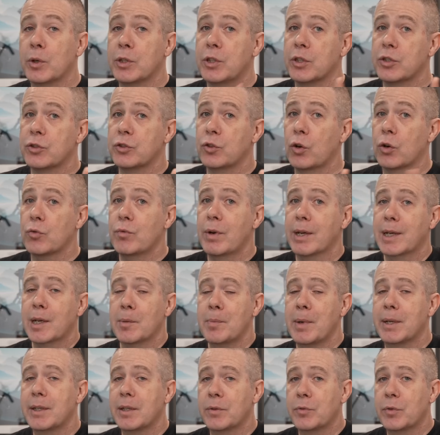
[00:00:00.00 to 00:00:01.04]
which is not
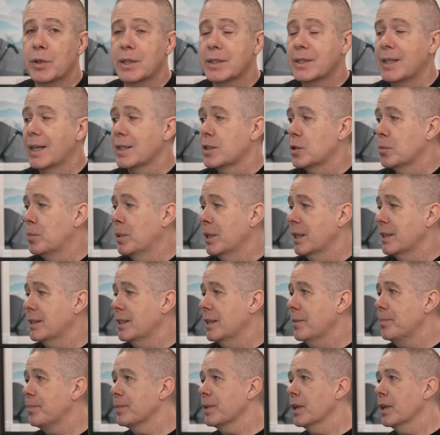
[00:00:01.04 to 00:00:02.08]
recommended for accessibility.